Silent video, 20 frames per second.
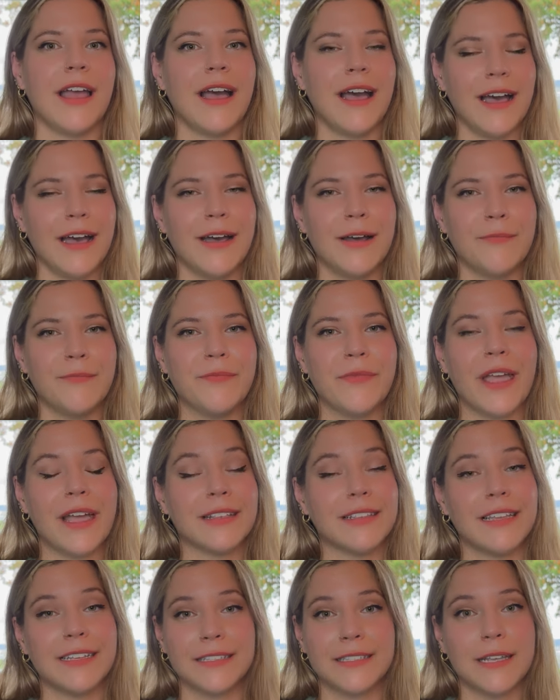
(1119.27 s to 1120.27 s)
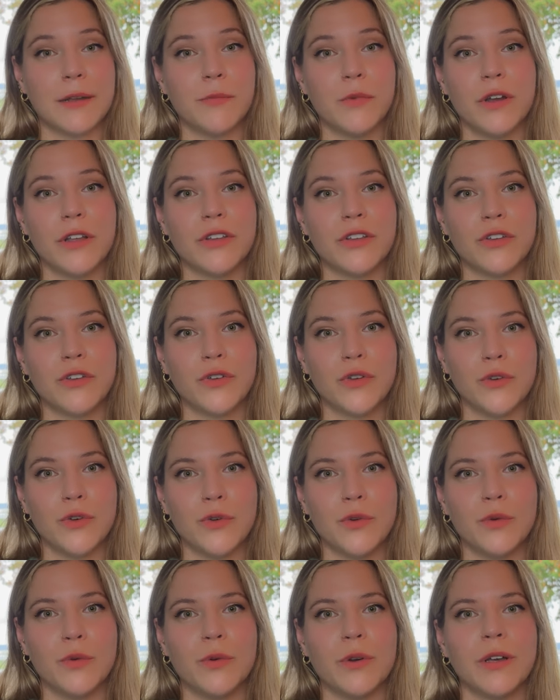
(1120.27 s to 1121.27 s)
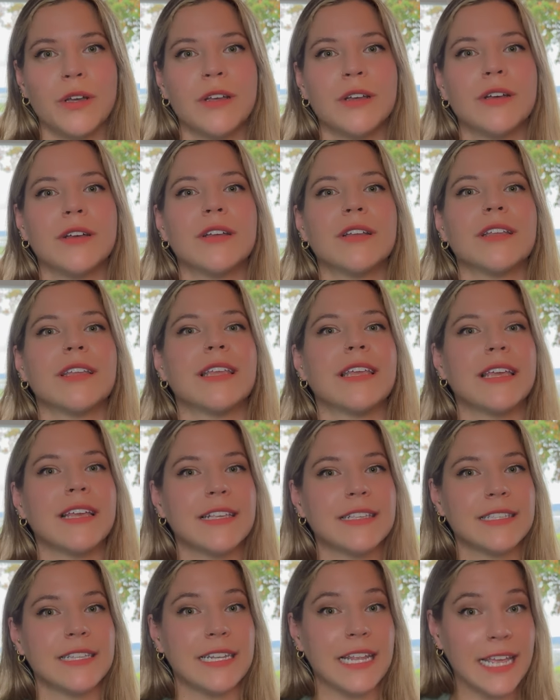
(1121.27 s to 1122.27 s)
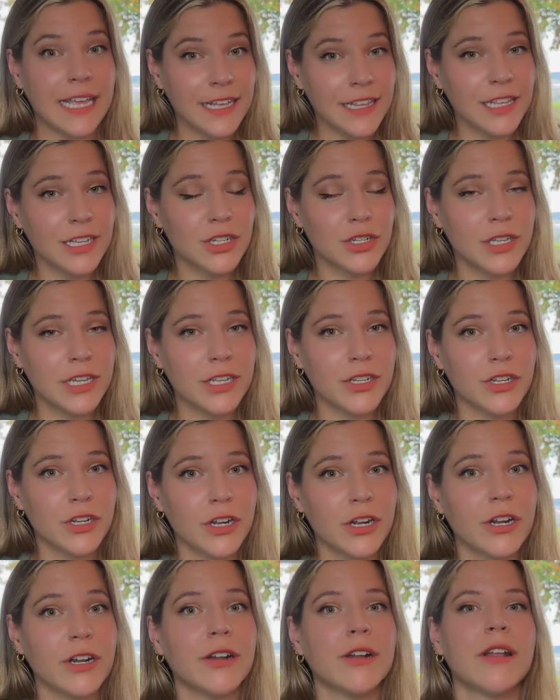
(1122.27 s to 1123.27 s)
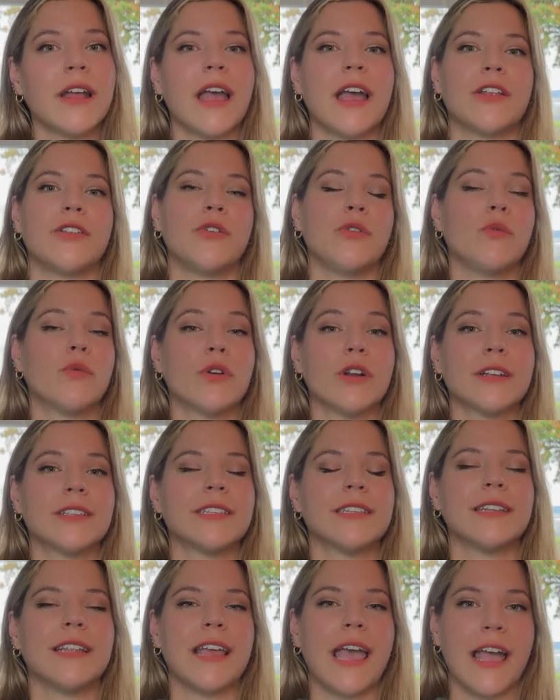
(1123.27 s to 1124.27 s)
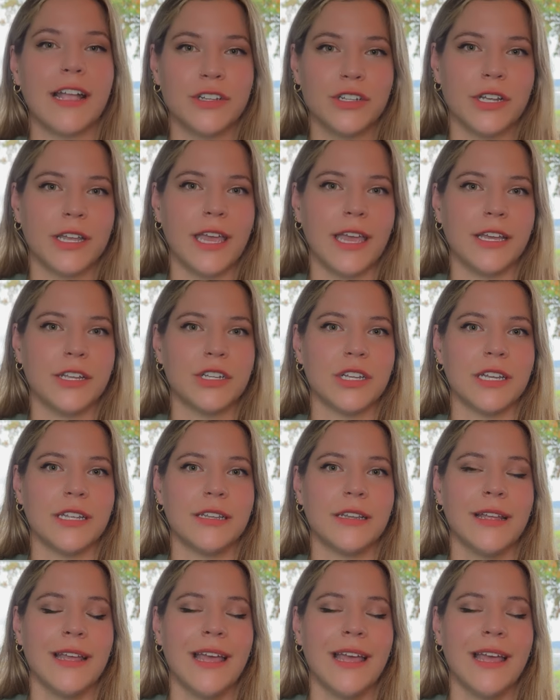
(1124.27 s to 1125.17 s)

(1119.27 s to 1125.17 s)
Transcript: um, and as someone who is an English teacher and who works in education,